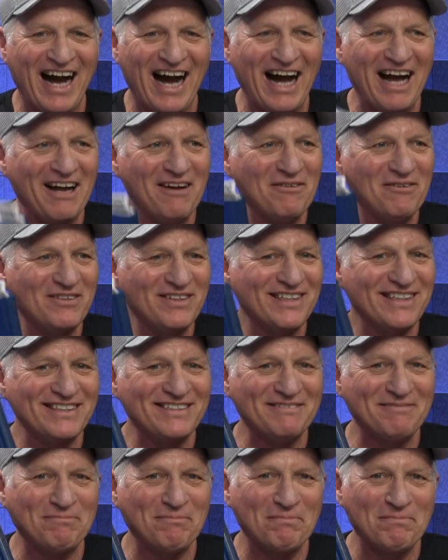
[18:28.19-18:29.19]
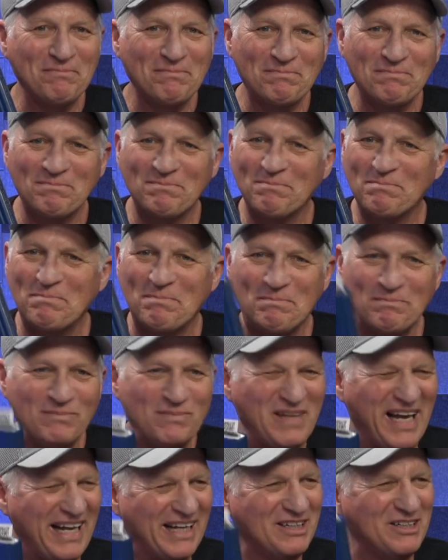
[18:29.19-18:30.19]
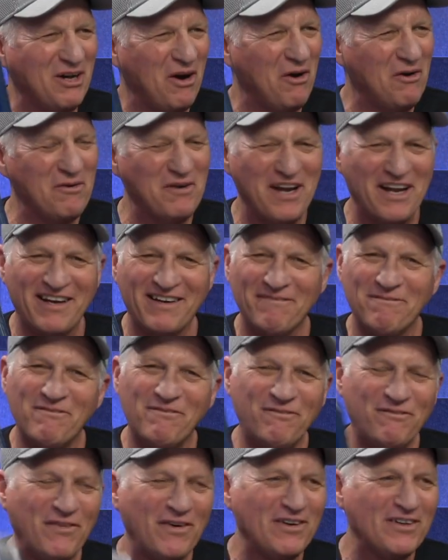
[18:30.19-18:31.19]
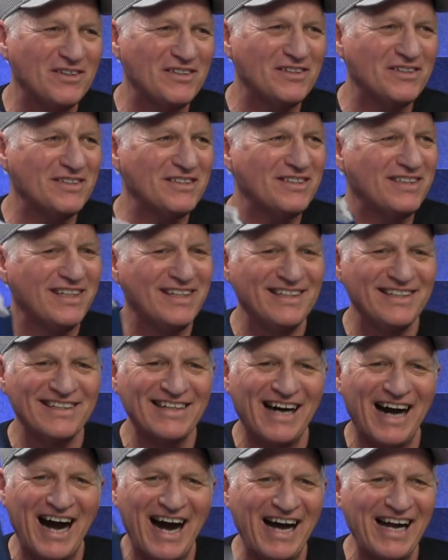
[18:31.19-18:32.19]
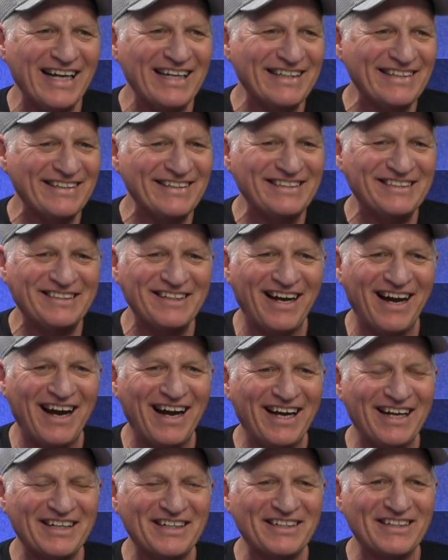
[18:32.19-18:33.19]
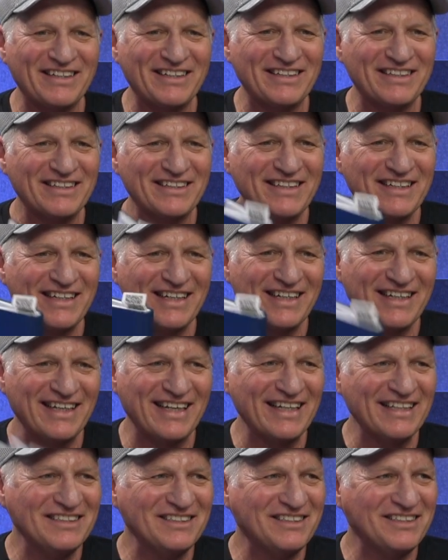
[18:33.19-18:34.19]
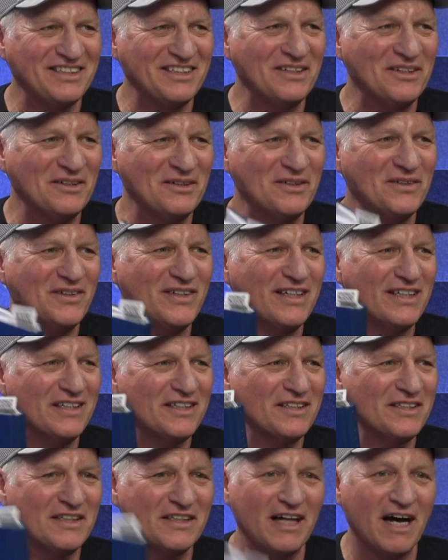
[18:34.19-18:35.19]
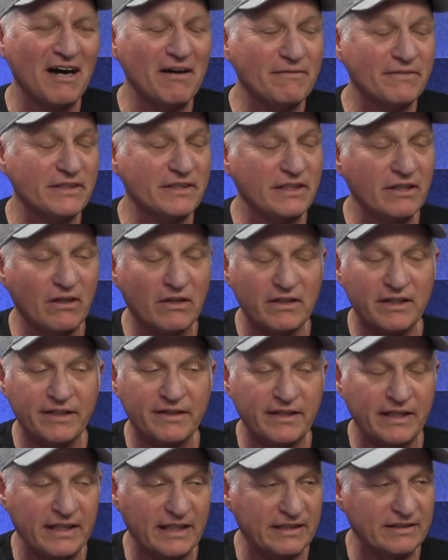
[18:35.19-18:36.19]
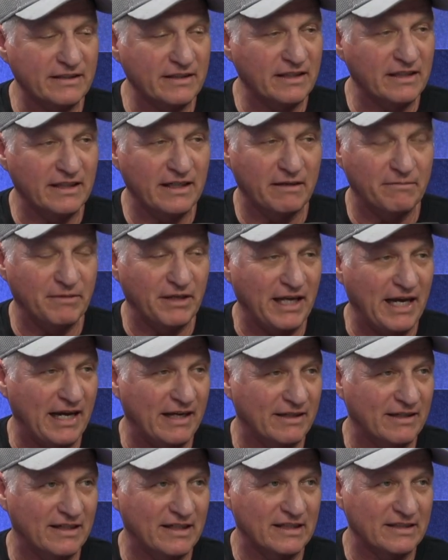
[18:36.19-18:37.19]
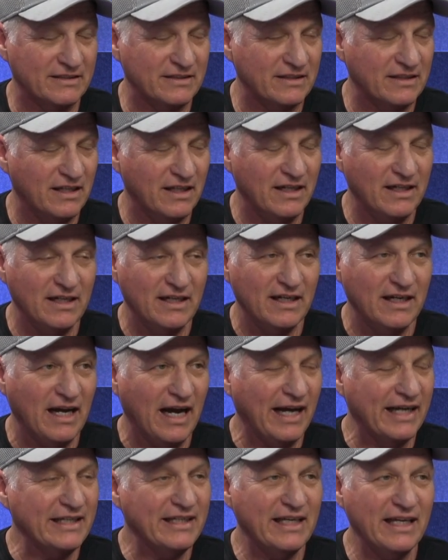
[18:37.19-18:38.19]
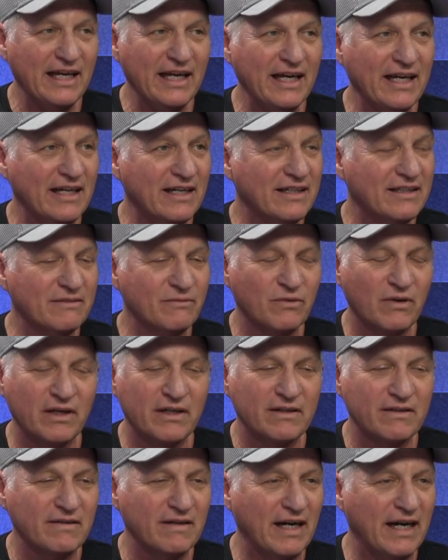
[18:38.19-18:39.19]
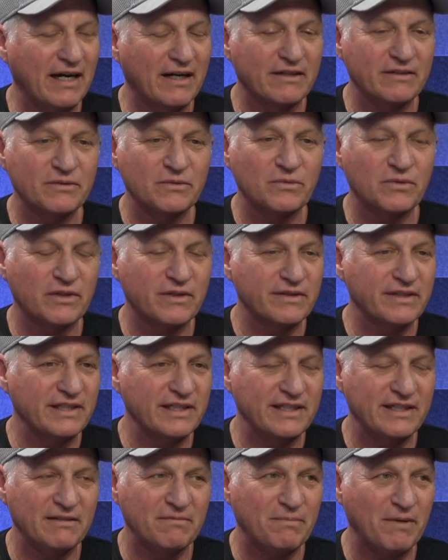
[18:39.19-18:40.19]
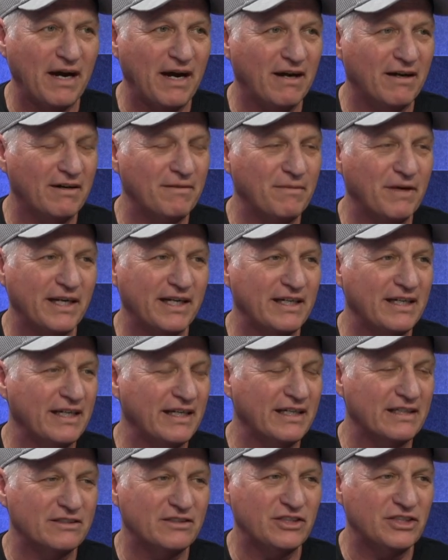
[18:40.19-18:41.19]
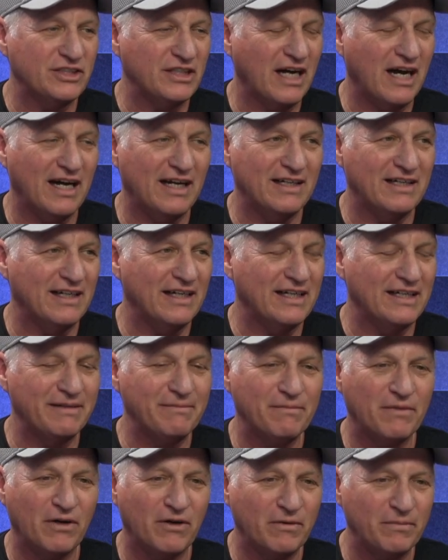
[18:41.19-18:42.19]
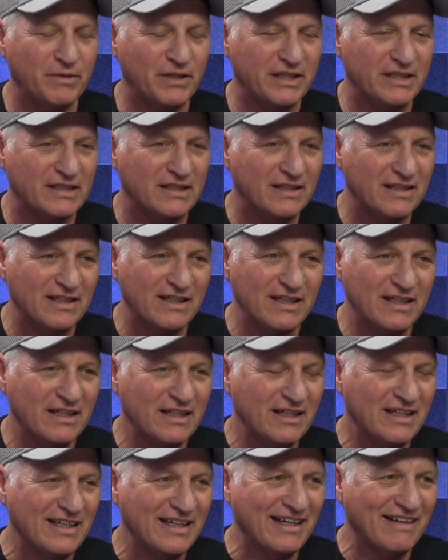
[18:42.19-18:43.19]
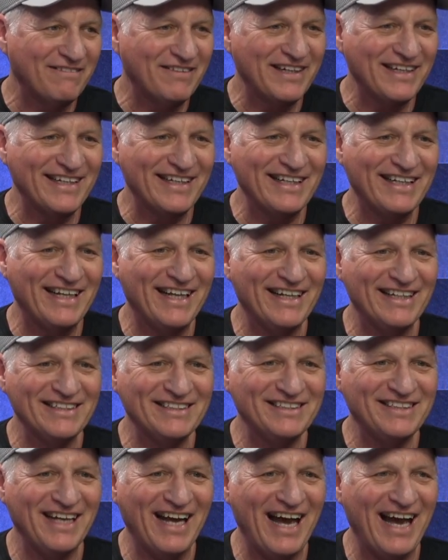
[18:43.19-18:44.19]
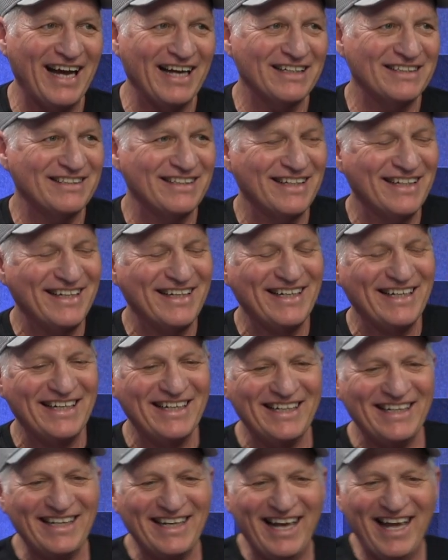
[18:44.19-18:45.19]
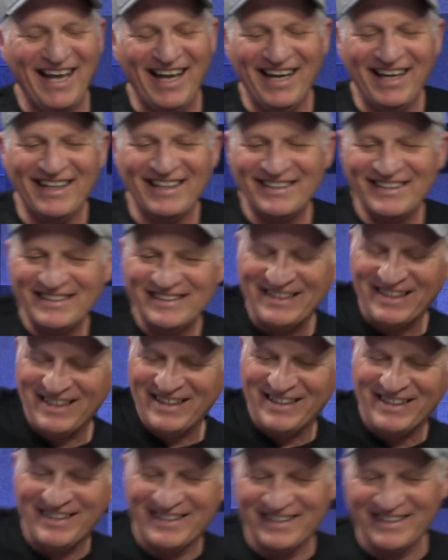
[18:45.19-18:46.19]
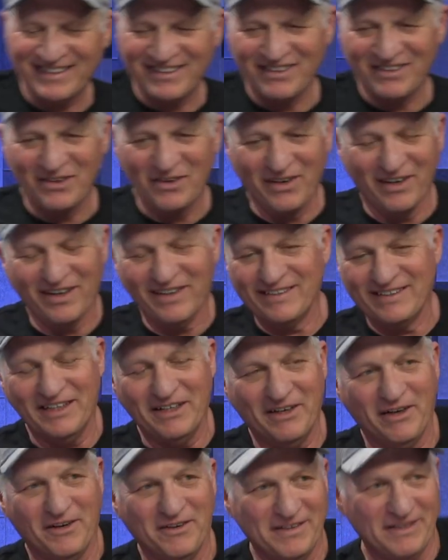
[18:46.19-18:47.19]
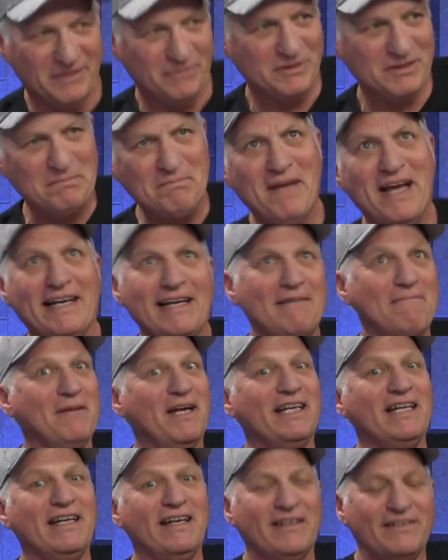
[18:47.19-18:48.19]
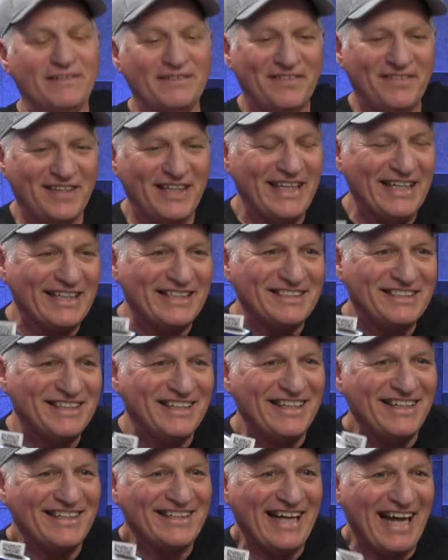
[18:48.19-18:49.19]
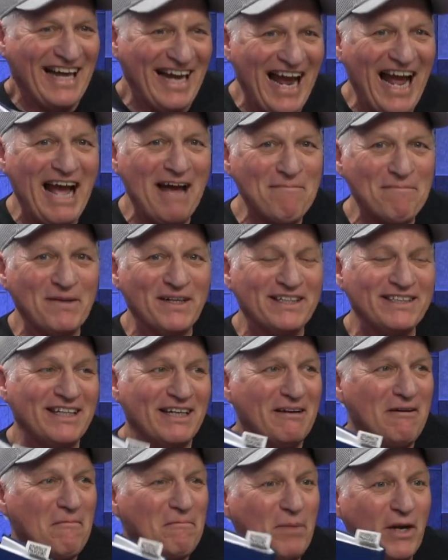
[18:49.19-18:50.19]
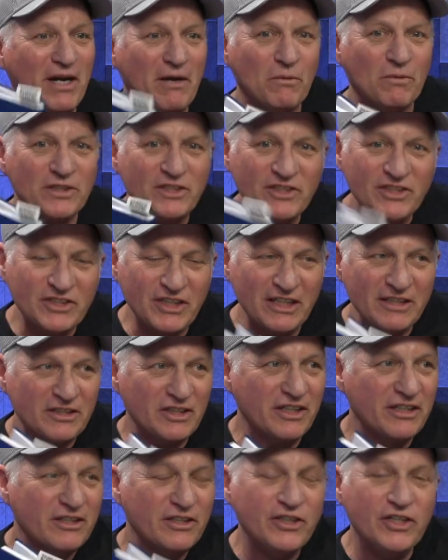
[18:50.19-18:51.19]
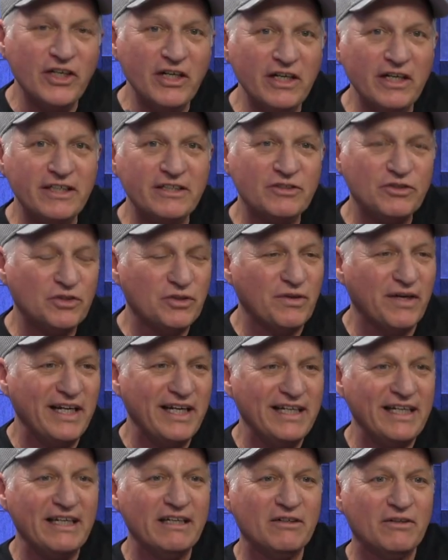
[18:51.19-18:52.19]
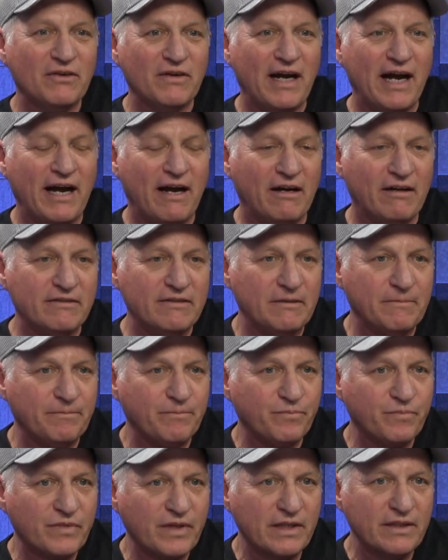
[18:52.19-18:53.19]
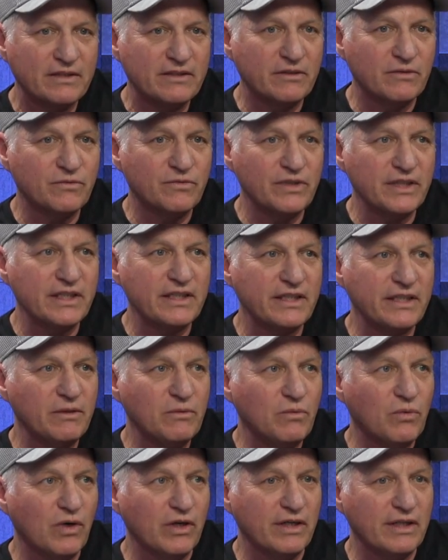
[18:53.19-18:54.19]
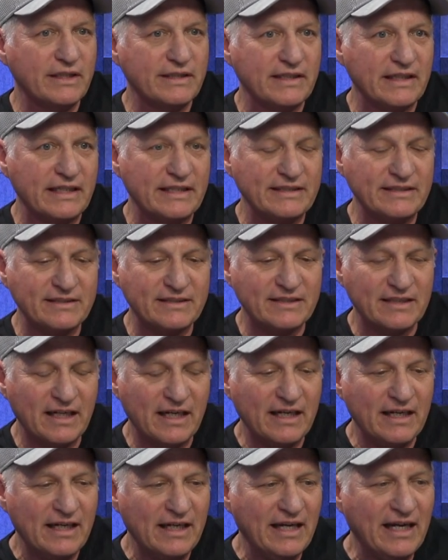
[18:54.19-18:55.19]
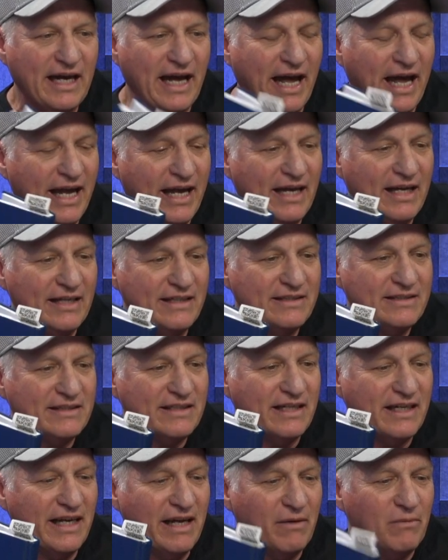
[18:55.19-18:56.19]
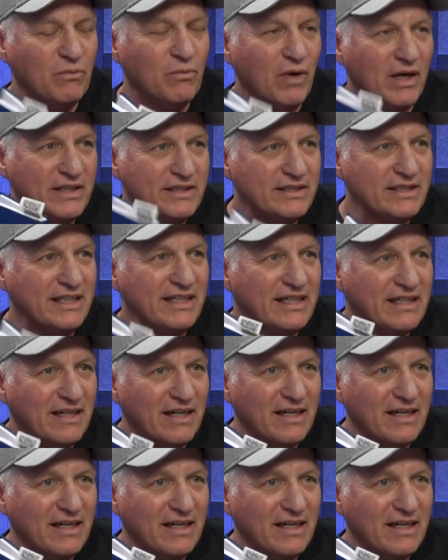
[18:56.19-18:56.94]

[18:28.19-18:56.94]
I would like go in full eye of the tiger yes. into love is the only thing that's going to get me out of this. Mm -hmm. I can't run around worried about am I going to get shot at any moment? Right. Am I going to get attacked? And uh, or you know, and there was many many other things that happened, but it was such a good training ground. Yep. To really work this, and it wasn't.